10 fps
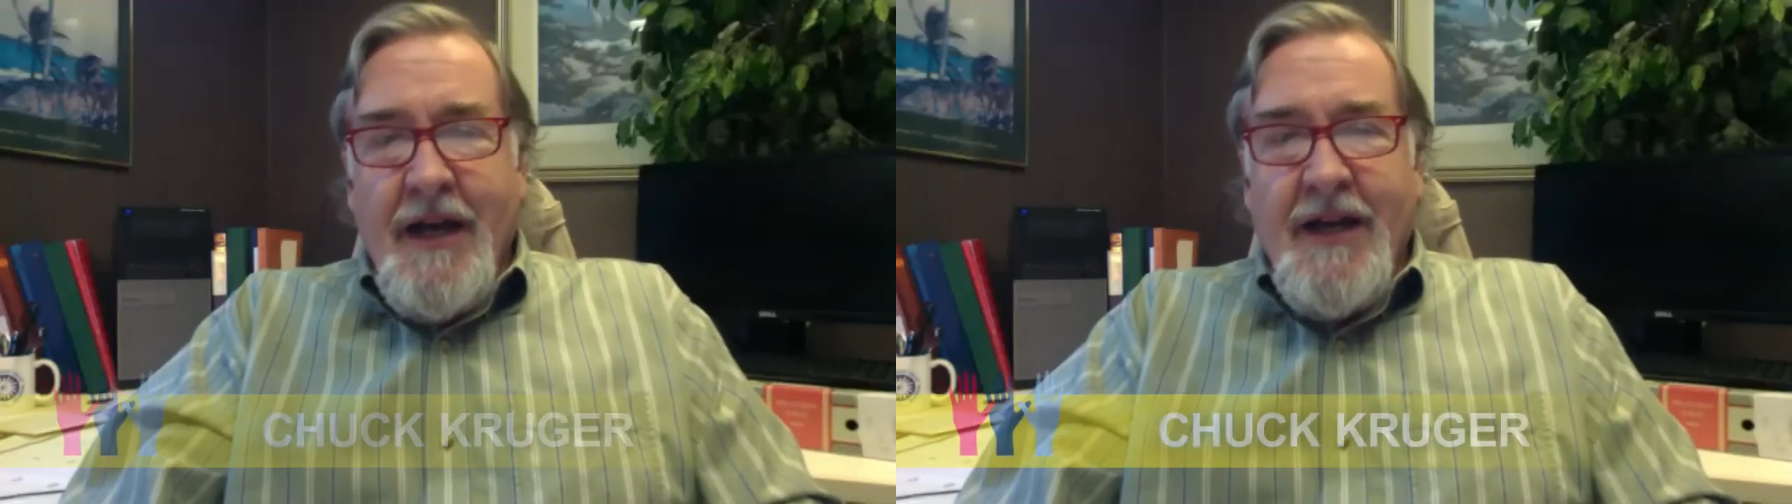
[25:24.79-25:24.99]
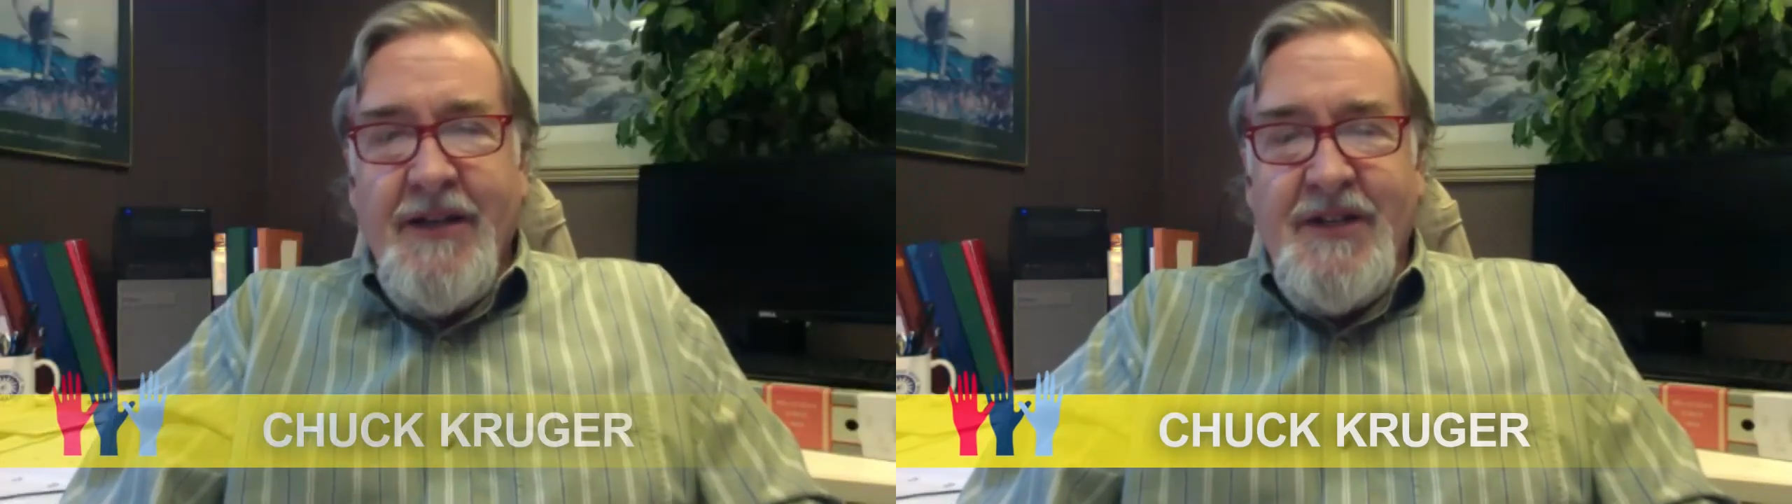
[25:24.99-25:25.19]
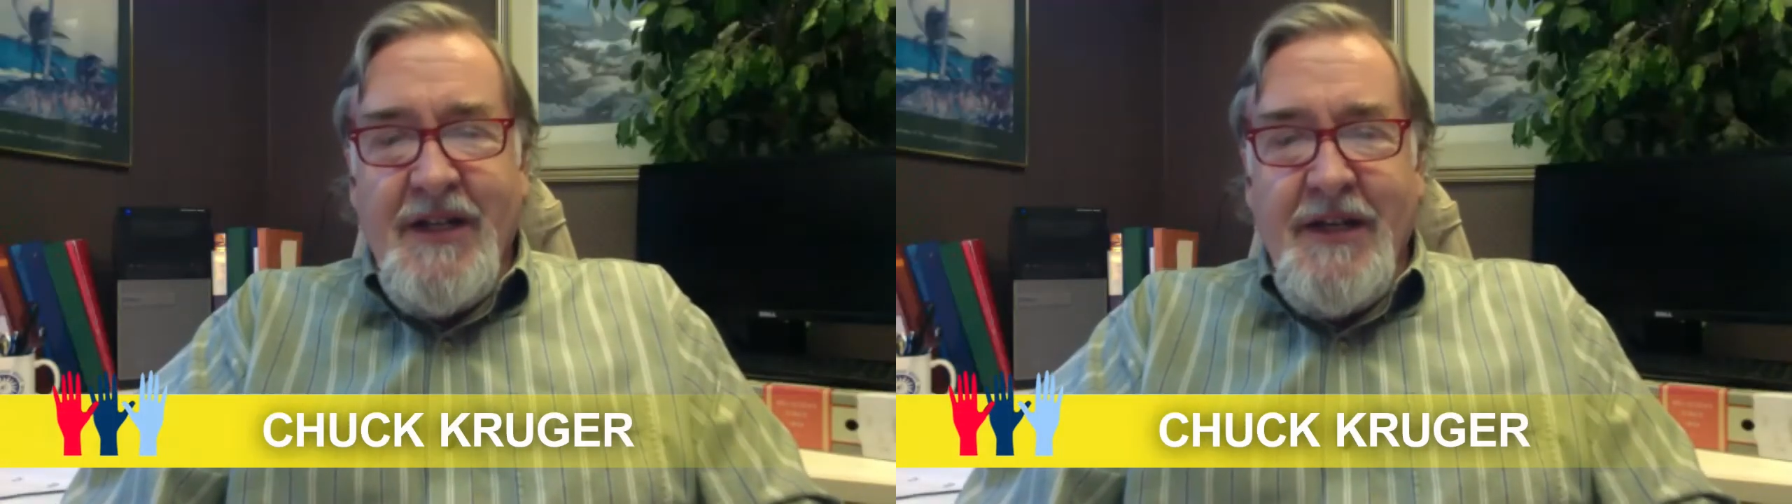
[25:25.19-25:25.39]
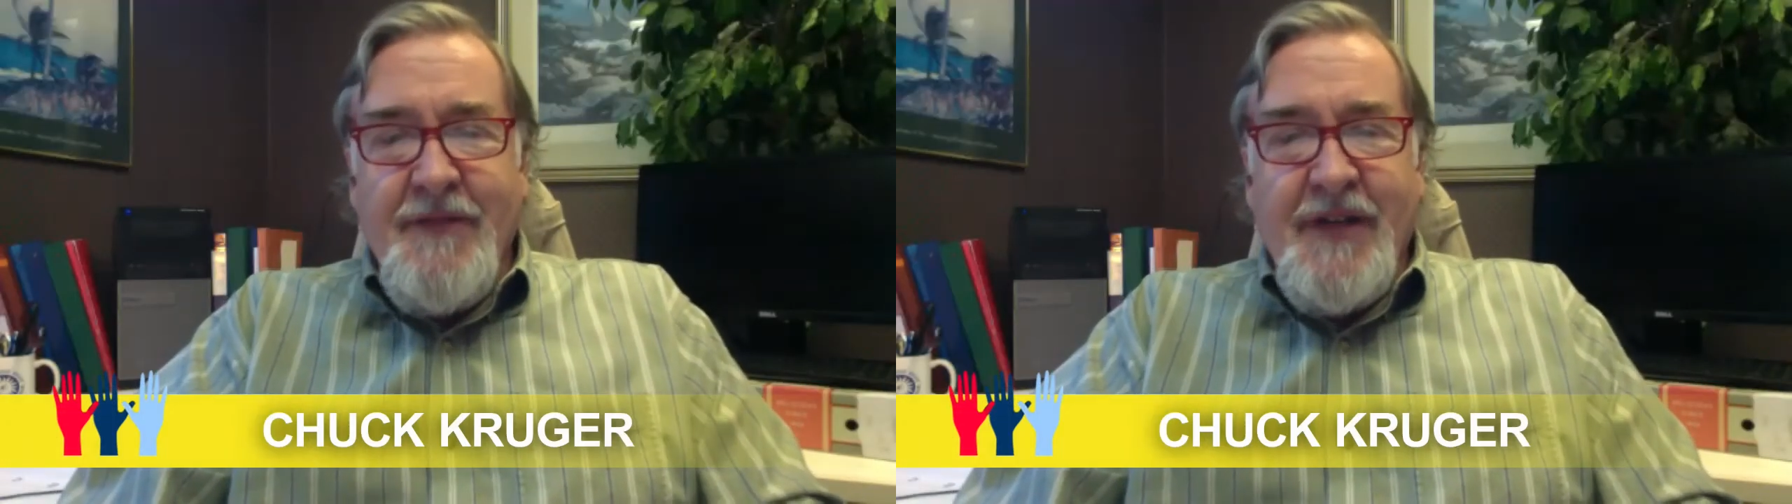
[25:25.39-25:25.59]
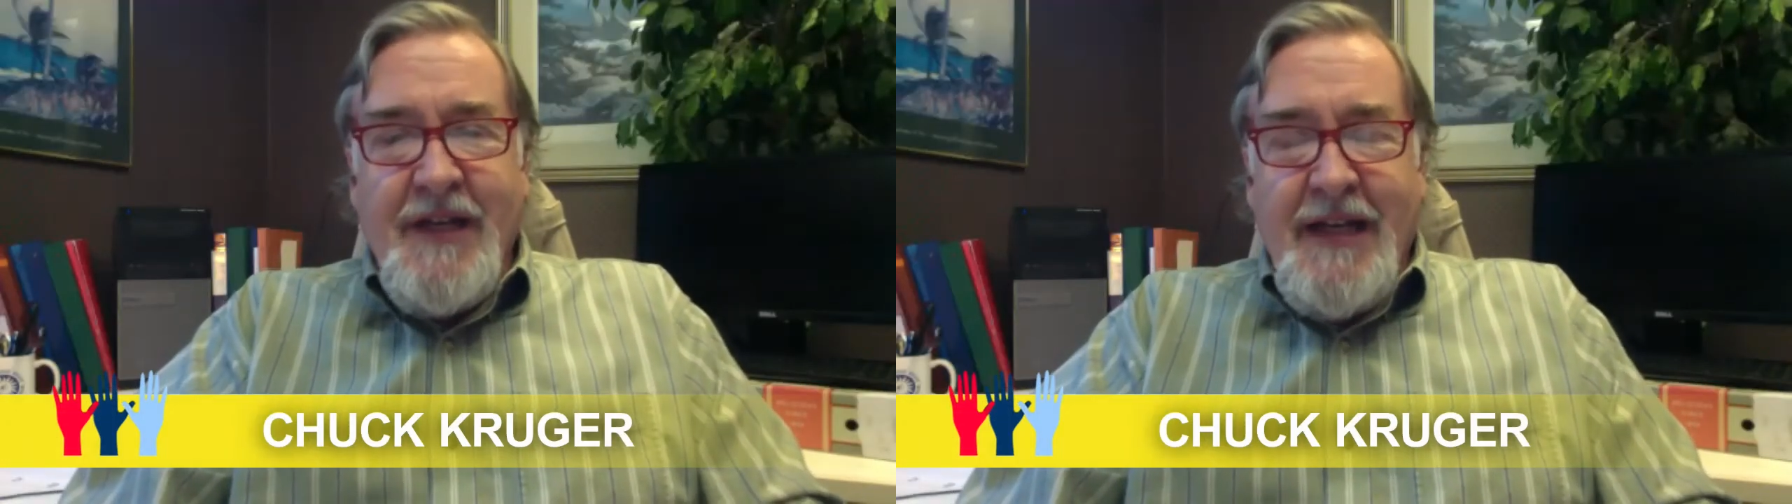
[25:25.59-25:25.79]

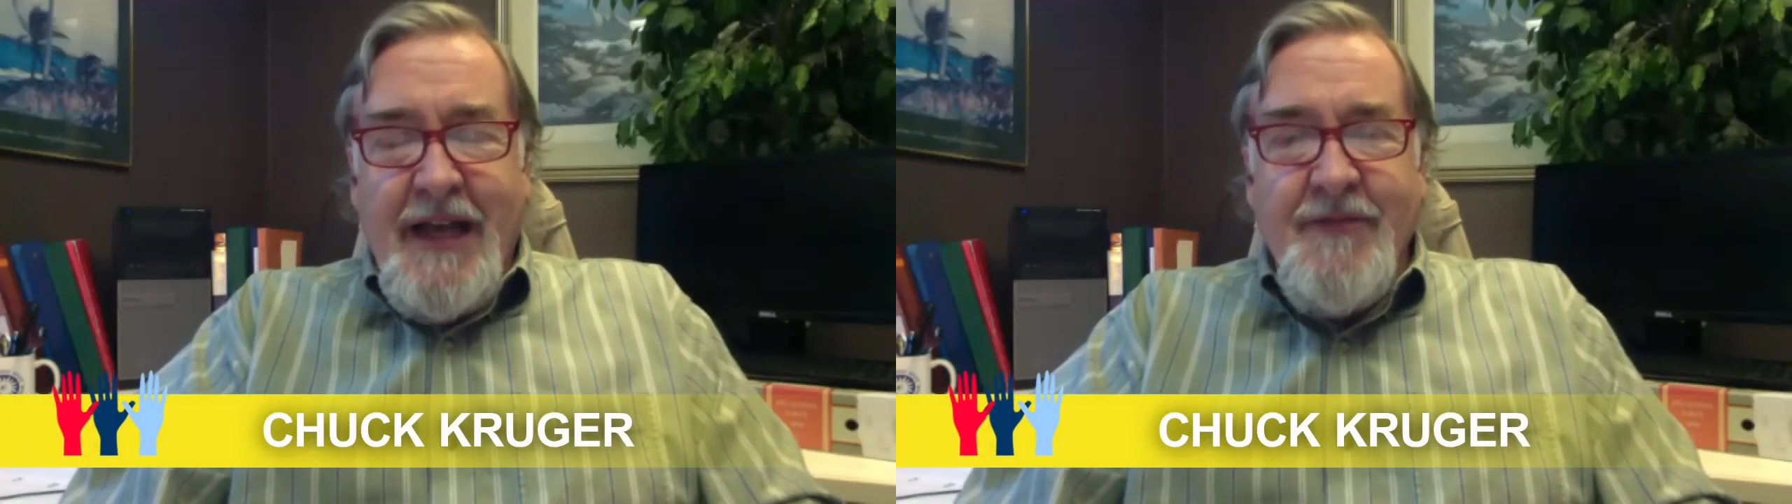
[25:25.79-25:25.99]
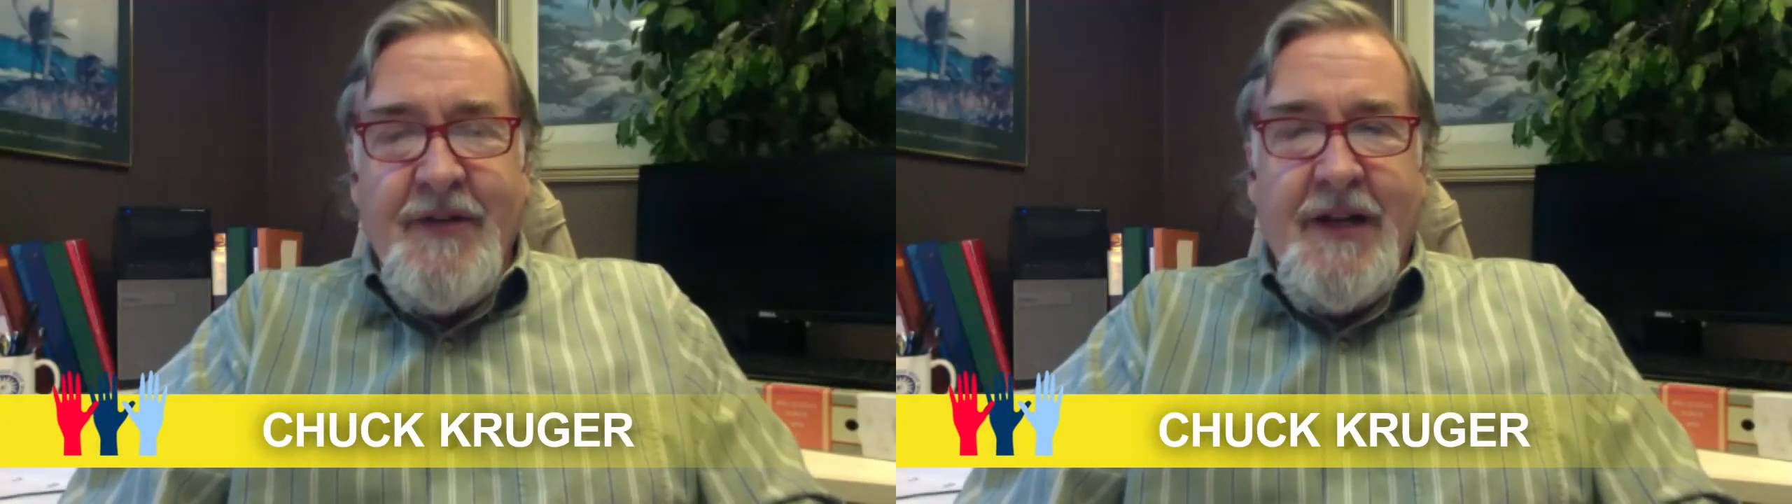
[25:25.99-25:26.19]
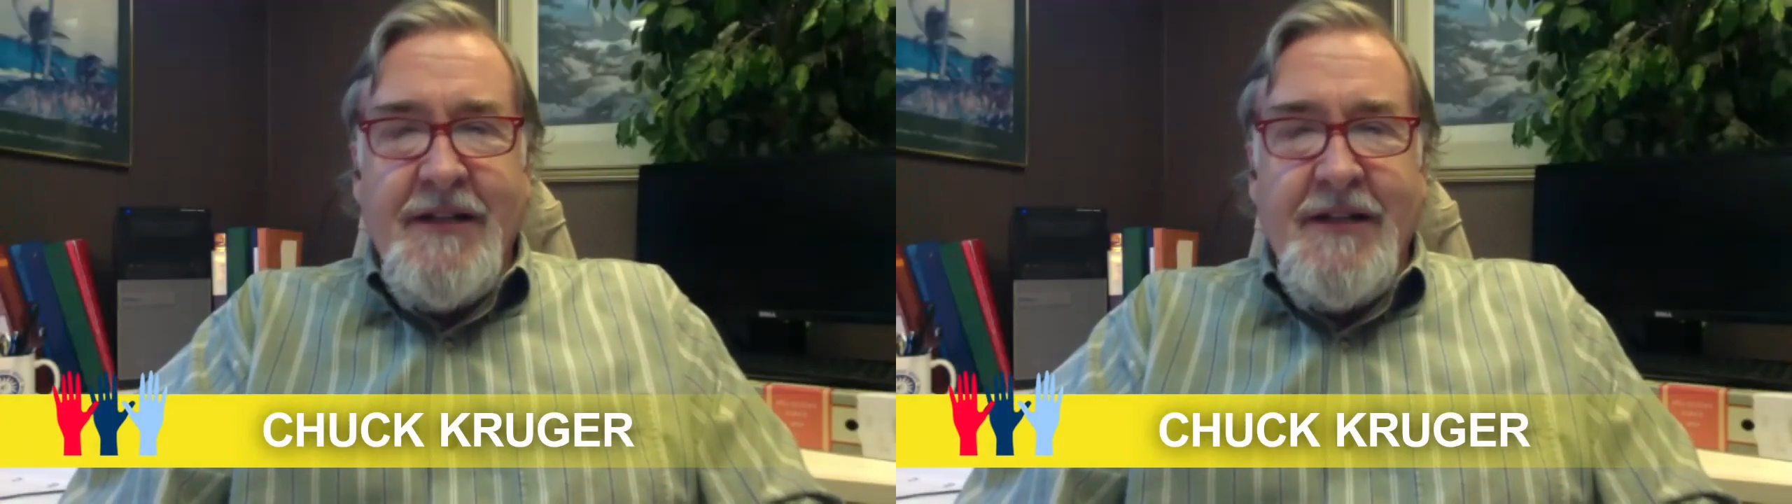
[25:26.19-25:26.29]
significant evidence